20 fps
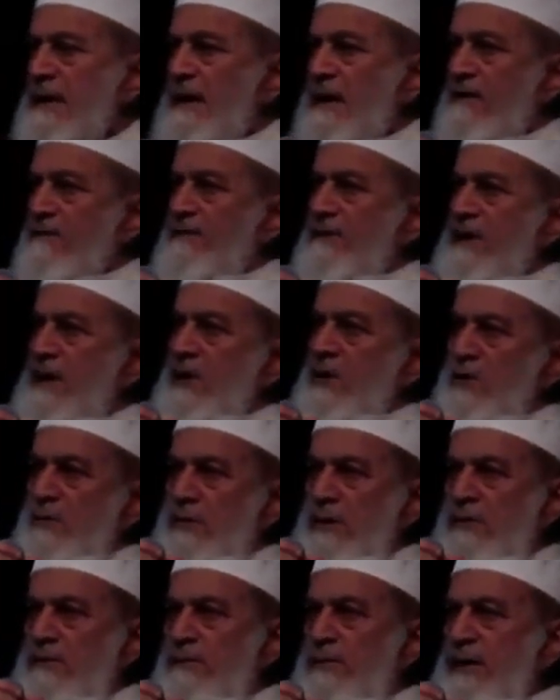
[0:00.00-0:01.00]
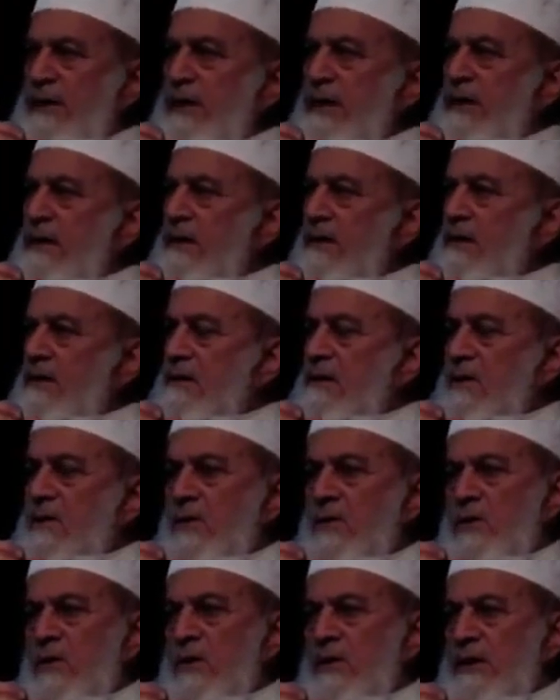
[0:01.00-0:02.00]
Every human being,
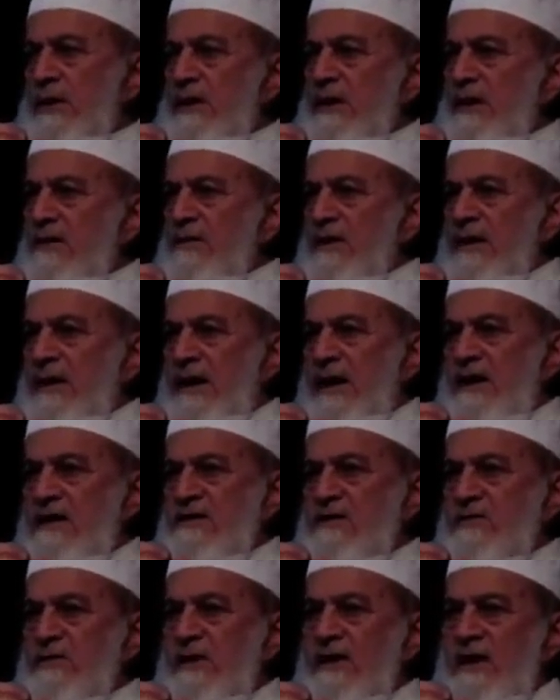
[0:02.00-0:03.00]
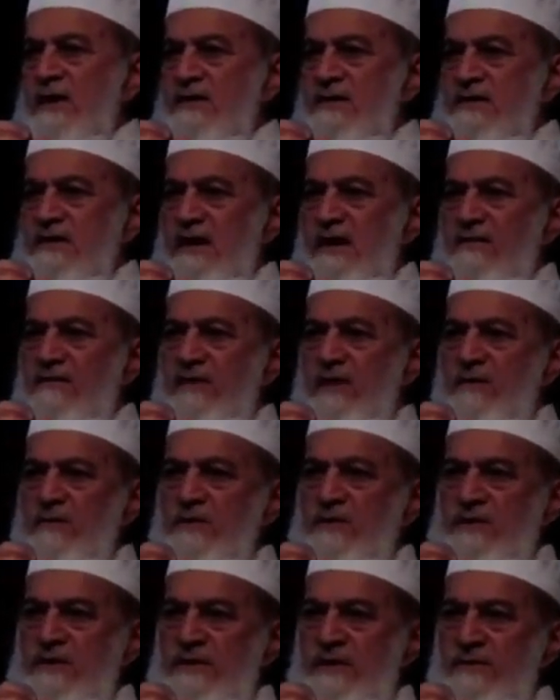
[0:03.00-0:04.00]
or in our case we can say every
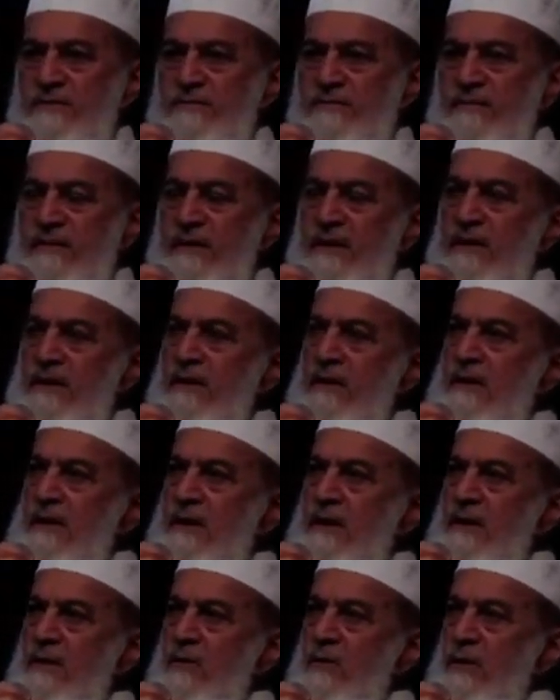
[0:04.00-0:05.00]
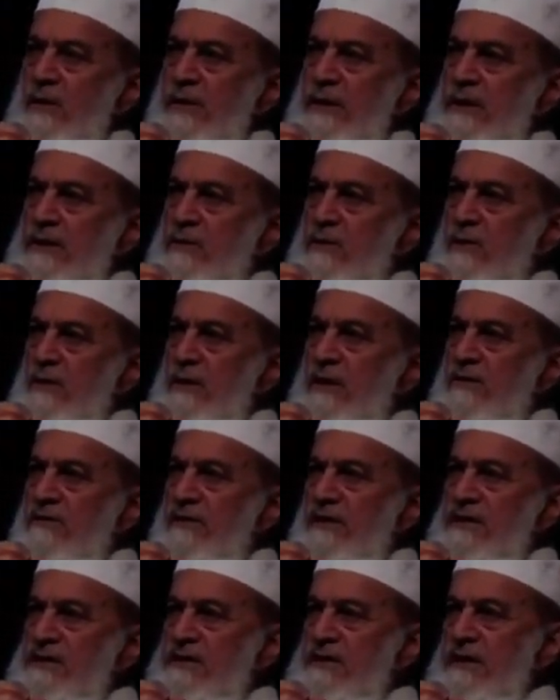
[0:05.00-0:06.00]
Muslim, in order to
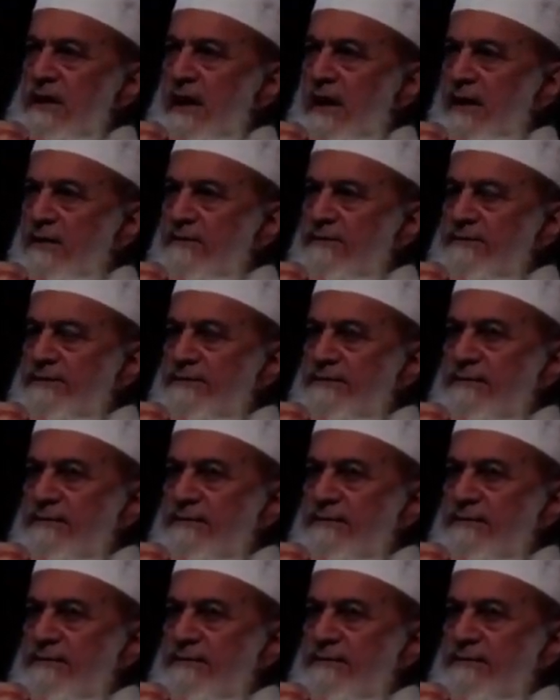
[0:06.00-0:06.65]
live his life,